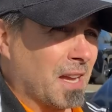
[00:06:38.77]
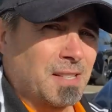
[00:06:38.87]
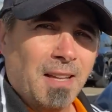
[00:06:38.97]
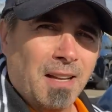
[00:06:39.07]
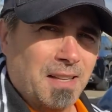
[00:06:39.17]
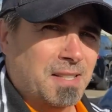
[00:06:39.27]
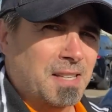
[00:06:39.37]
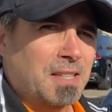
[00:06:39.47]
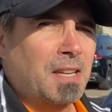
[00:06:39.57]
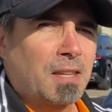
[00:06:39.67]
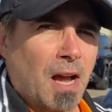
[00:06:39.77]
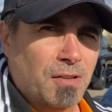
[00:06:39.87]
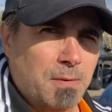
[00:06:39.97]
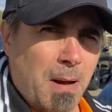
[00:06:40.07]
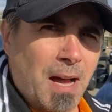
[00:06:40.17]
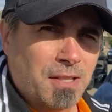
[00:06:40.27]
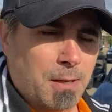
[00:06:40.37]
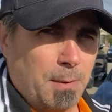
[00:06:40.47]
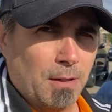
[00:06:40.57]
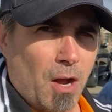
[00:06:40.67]
little as sixty thousand miles can
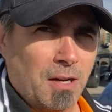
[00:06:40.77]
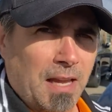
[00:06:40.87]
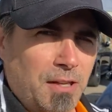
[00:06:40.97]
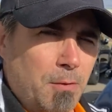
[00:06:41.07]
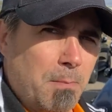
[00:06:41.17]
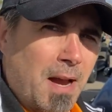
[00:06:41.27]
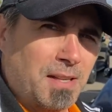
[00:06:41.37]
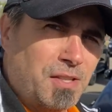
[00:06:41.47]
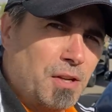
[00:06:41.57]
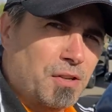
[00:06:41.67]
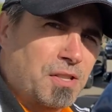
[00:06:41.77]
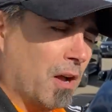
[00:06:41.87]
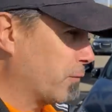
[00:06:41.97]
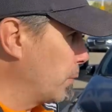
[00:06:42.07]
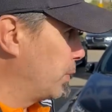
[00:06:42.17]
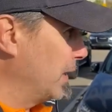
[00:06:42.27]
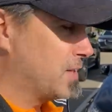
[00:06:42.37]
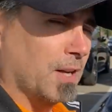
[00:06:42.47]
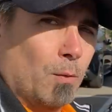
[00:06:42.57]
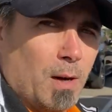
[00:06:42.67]
be logged and you might see yourself
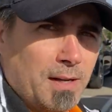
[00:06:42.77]
replacing one.